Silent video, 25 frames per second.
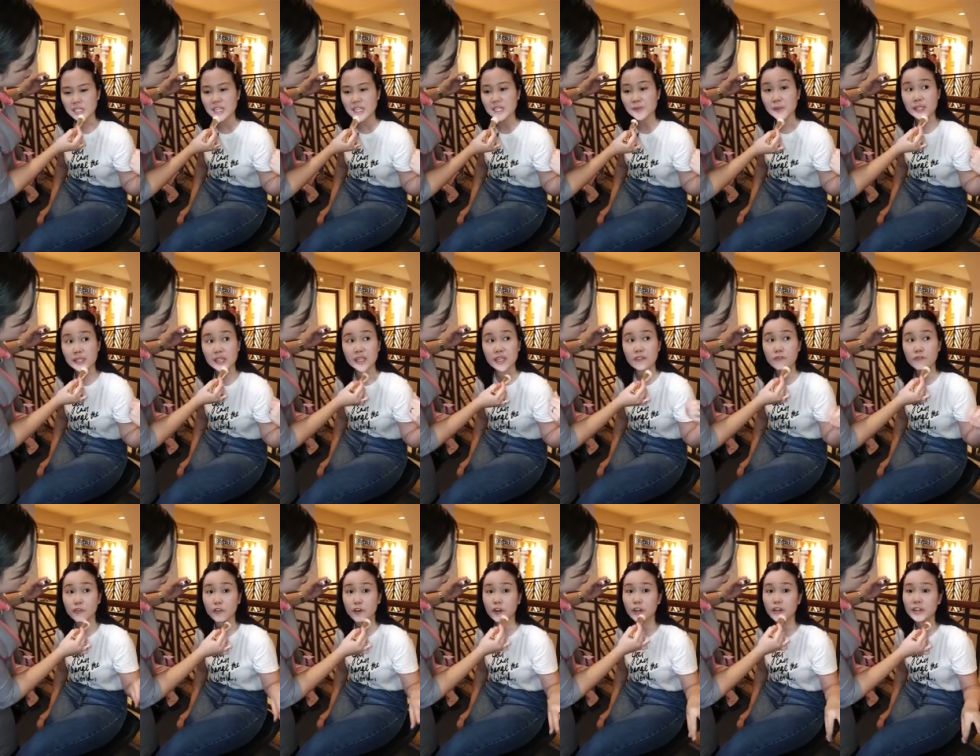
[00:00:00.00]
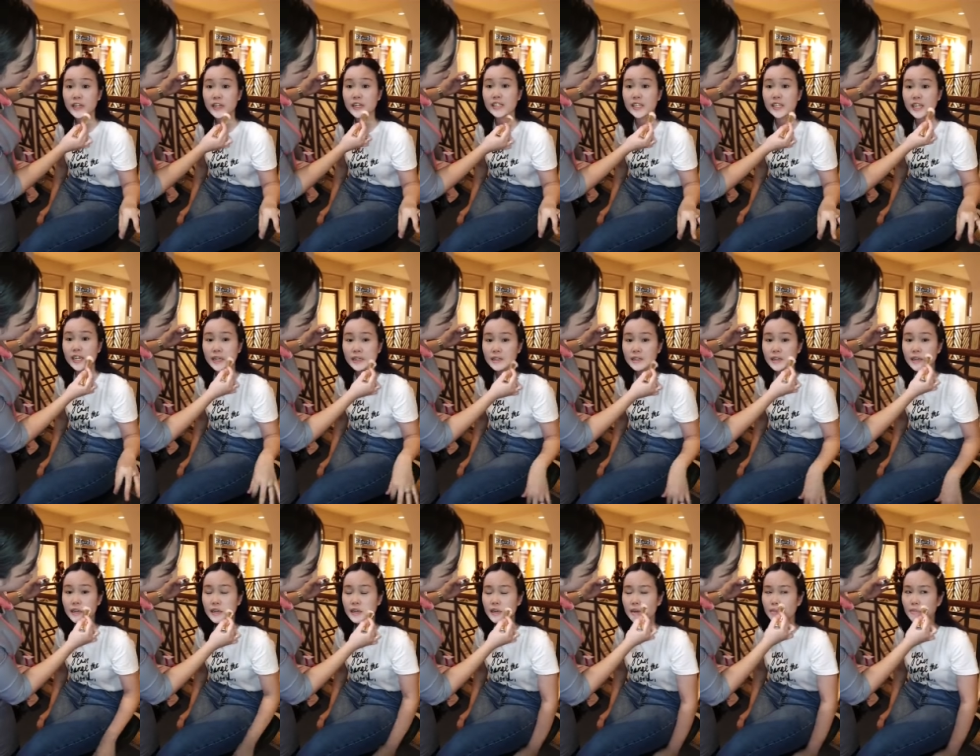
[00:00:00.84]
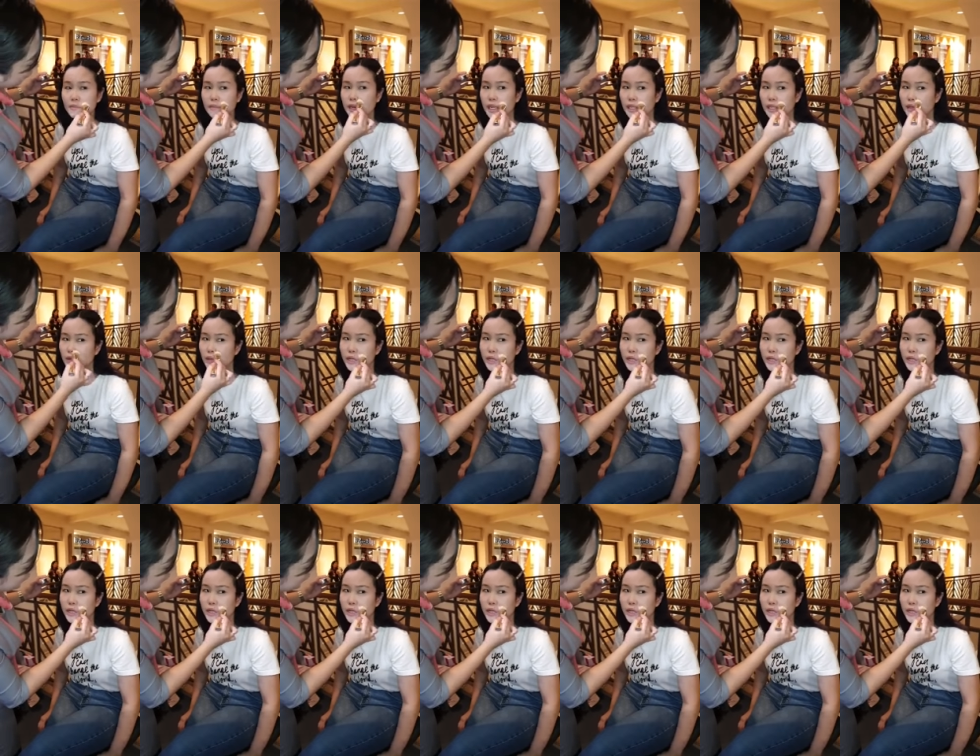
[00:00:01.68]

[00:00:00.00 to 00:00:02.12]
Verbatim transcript: that's specifically for dry skin, but